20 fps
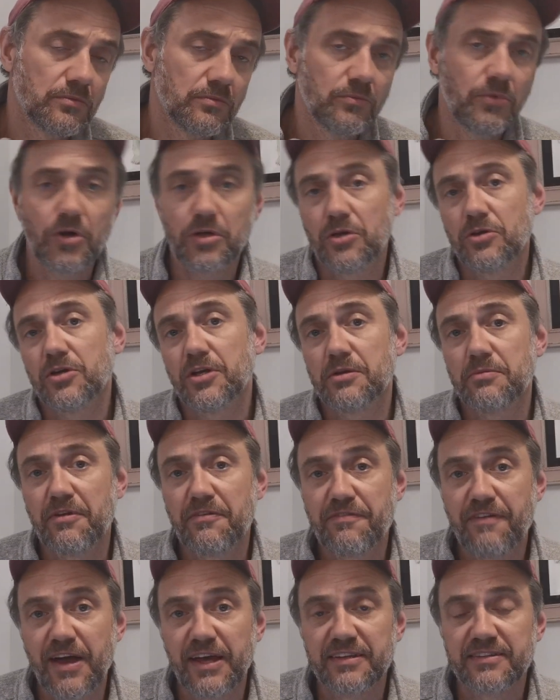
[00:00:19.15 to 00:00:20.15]
what you're going to
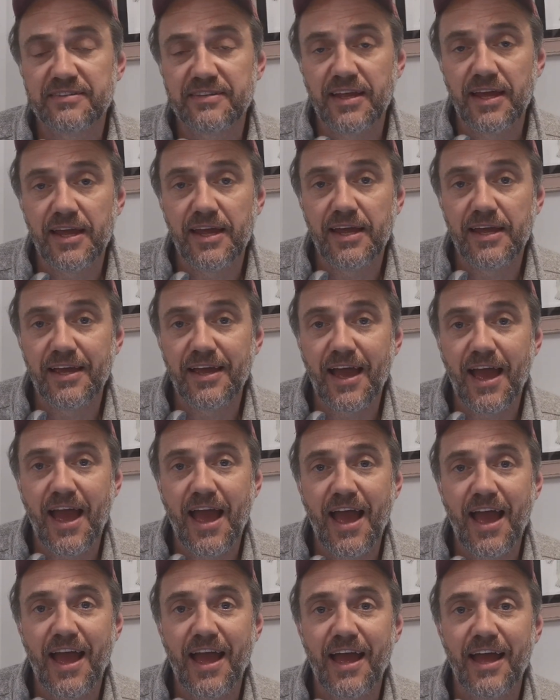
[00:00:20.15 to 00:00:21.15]
be facing,
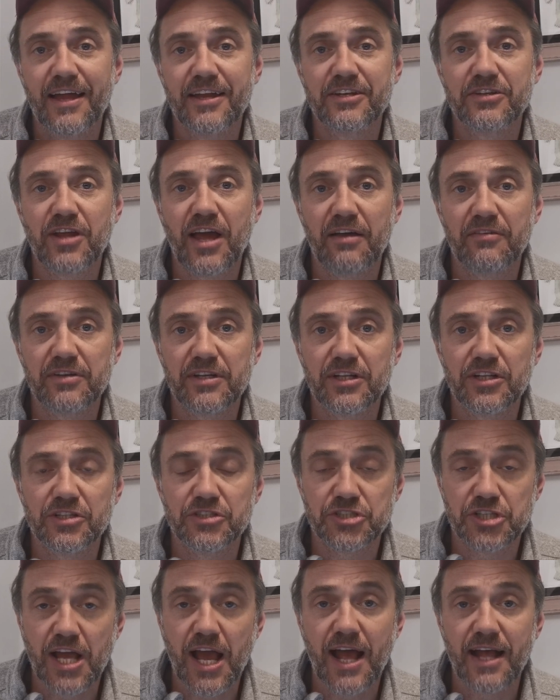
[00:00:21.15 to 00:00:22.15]
and have a
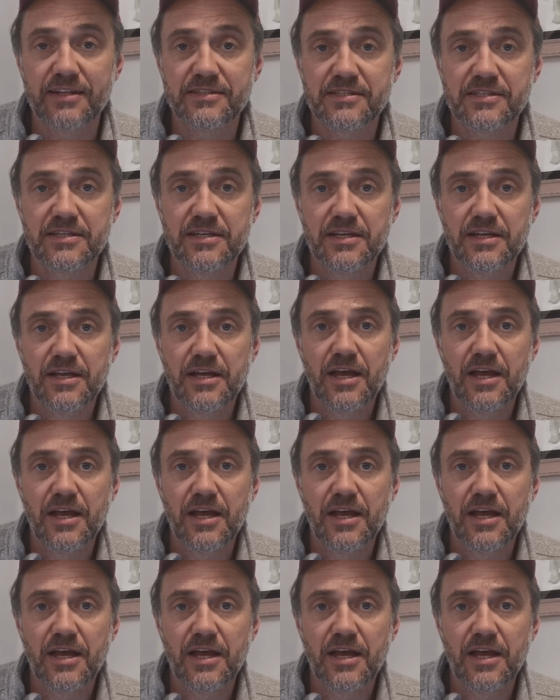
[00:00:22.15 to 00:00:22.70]
little chat